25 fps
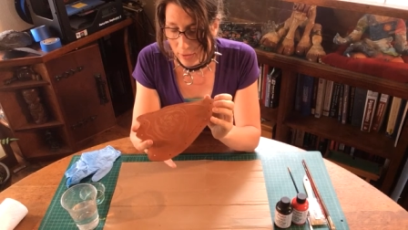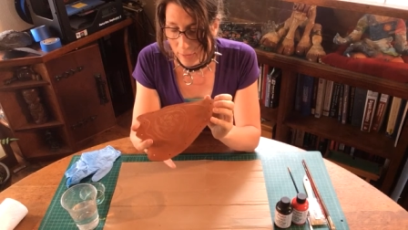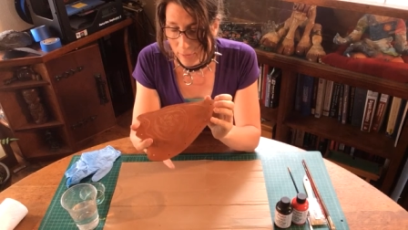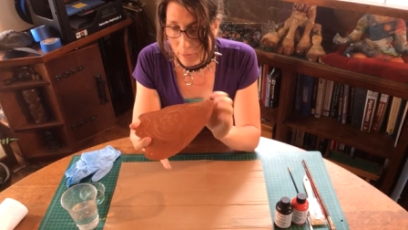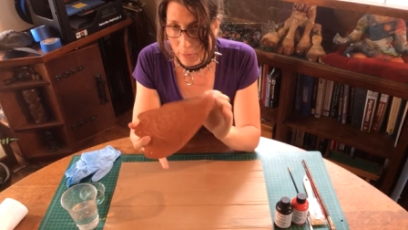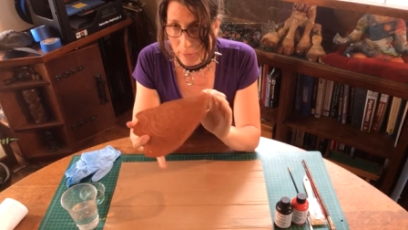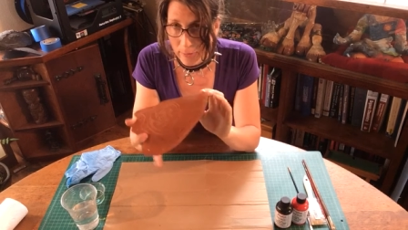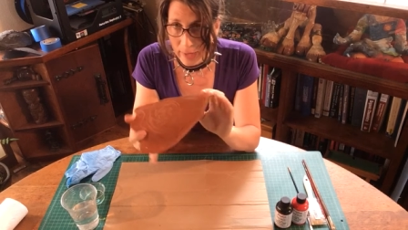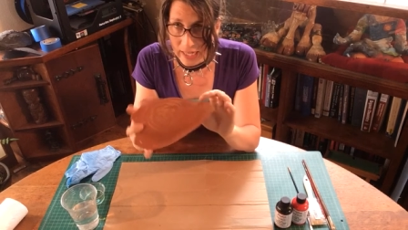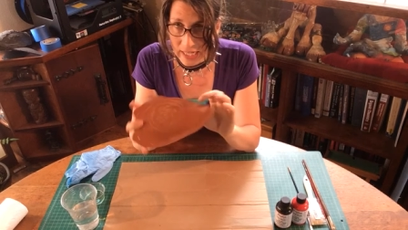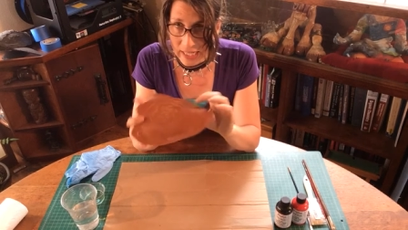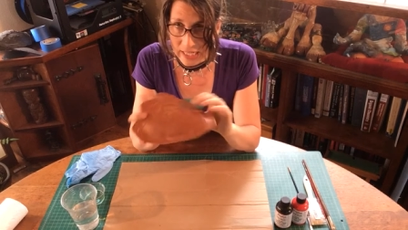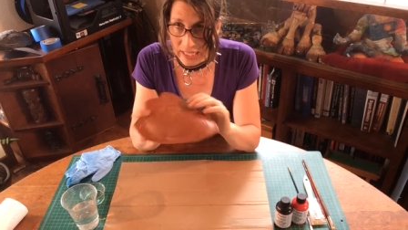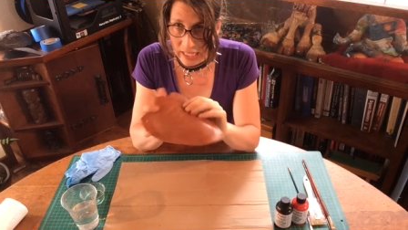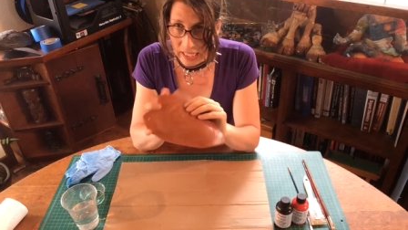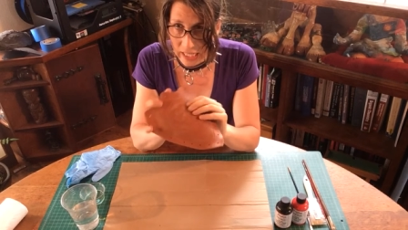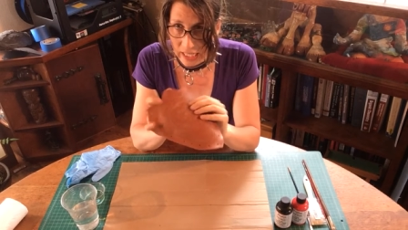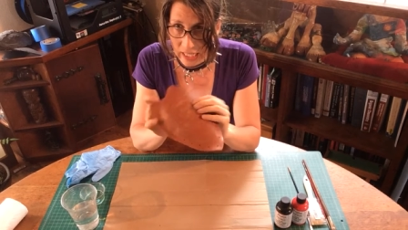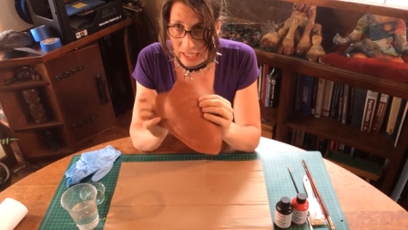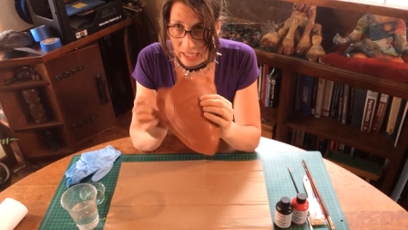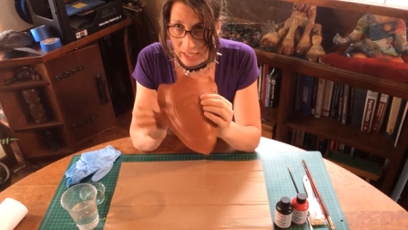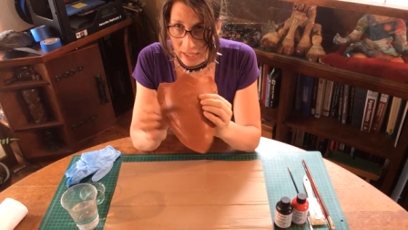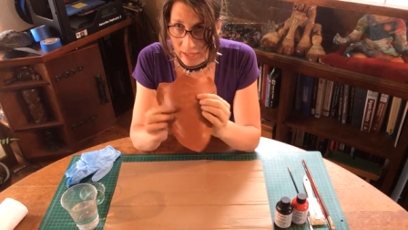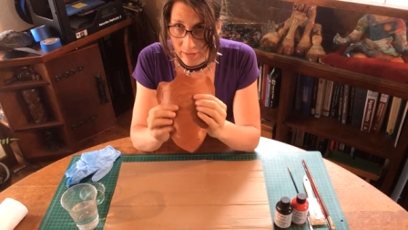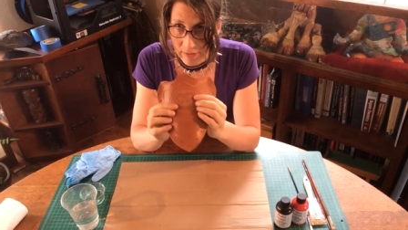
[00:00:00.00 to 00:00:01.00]
For my
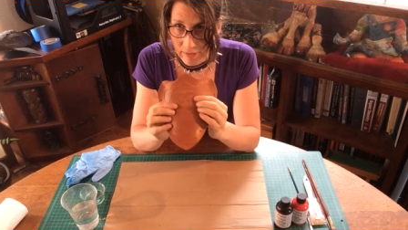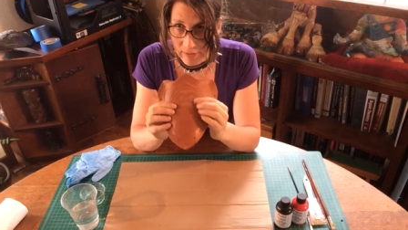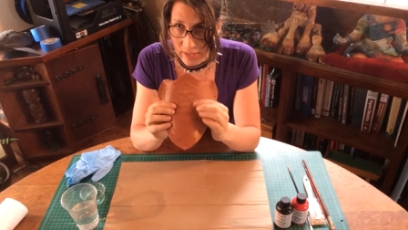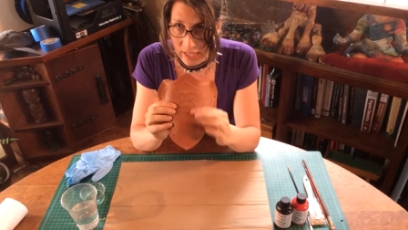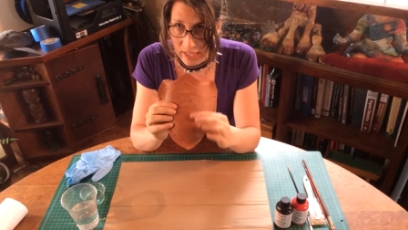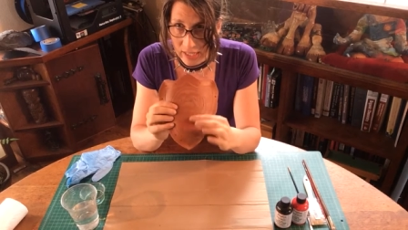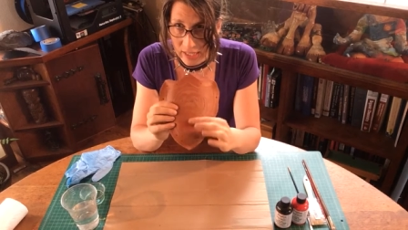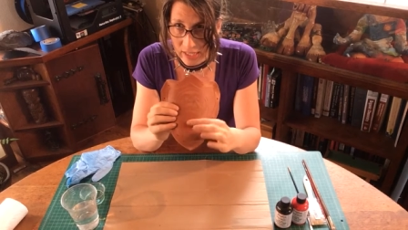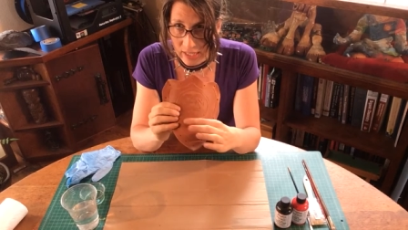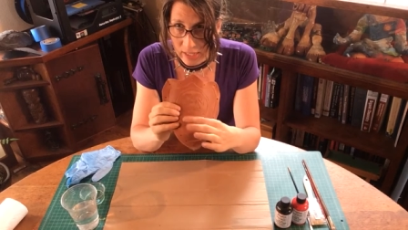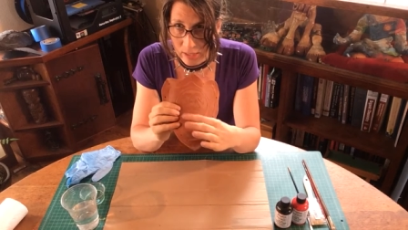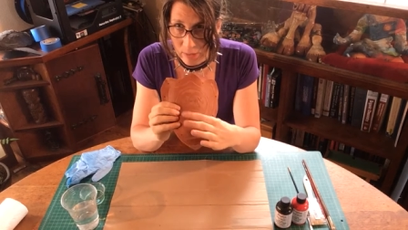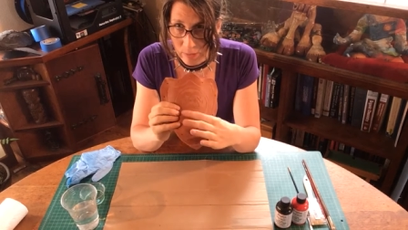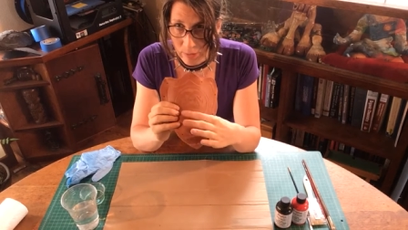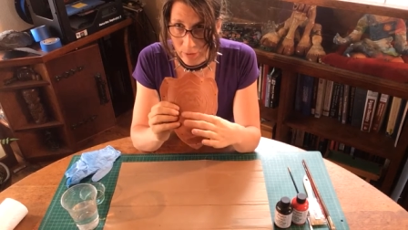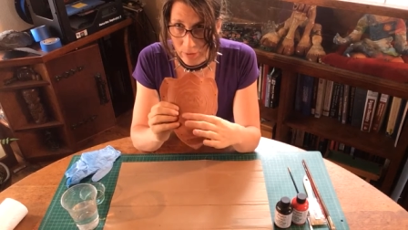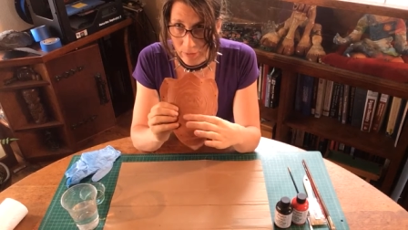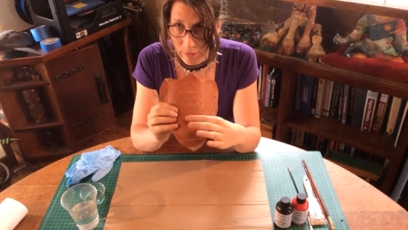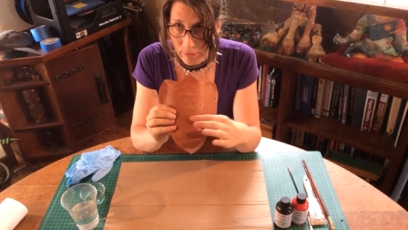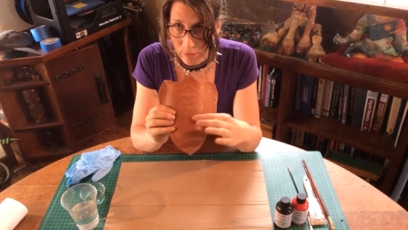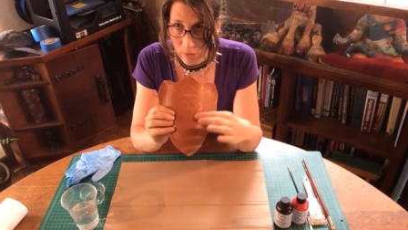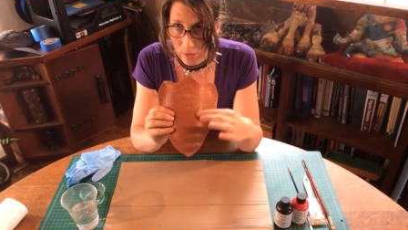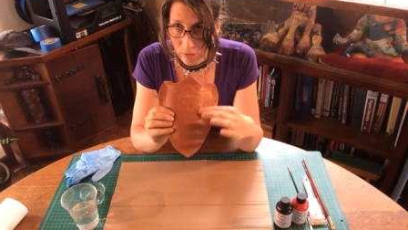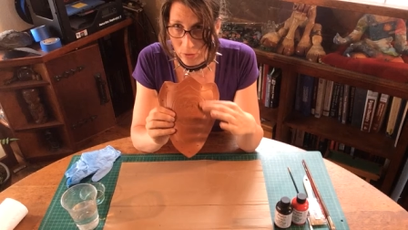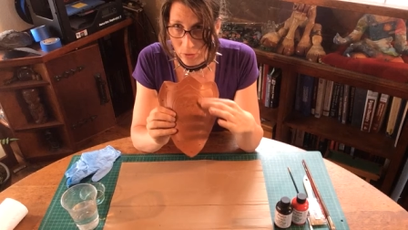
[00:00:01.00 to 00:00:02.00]
design, I've got this
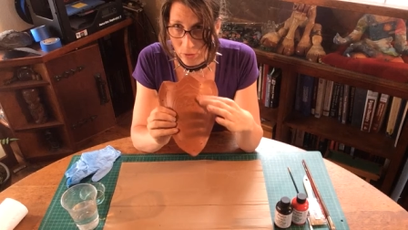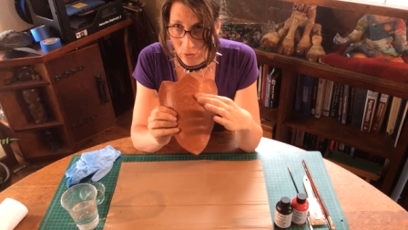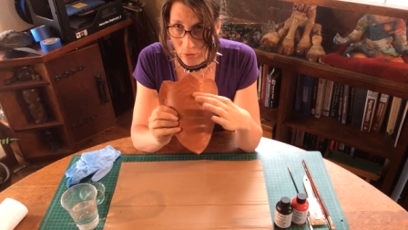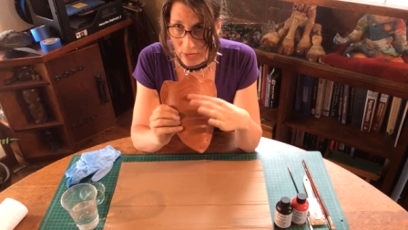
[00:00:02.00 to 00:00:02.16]
beautiful